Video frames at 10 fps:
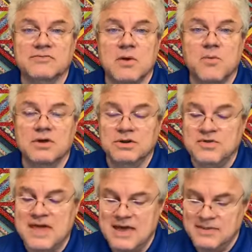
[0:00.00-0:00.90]
But we'll do
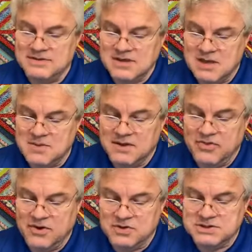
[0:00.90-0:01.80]
that this coming
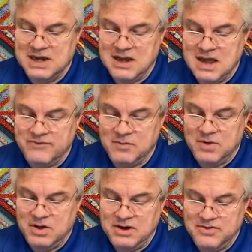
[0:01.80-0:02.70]
Thursday night for
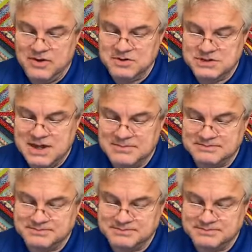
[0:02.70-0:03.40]
Maundy Thursday.